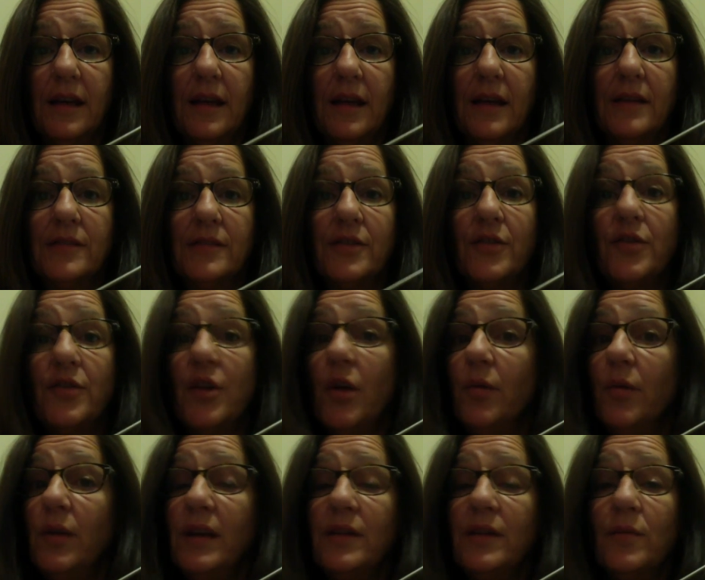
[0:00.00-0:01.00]
So no
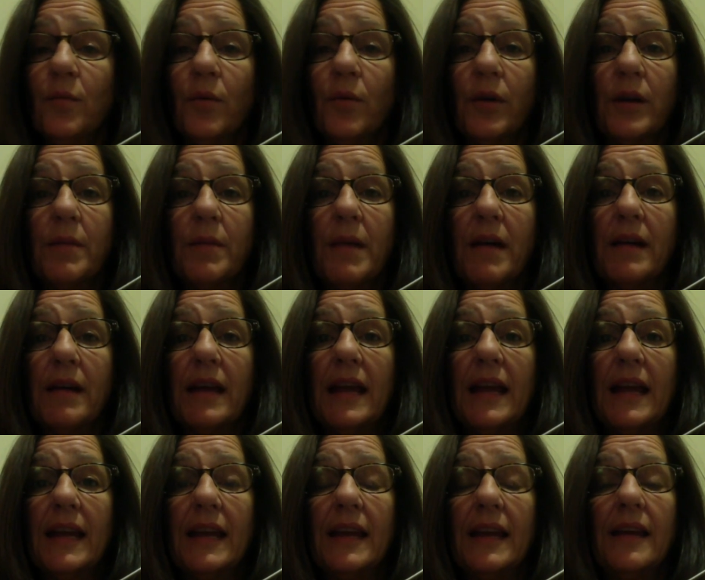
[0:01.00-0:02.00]
need to worry about
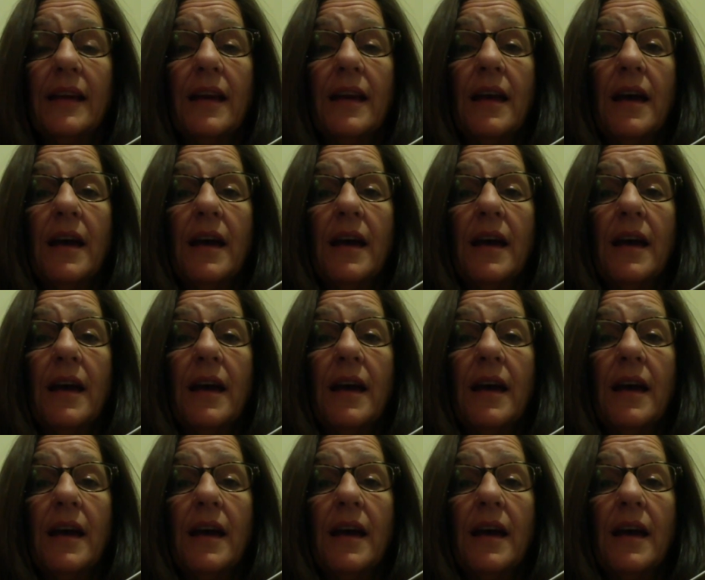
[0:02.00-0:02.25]
getting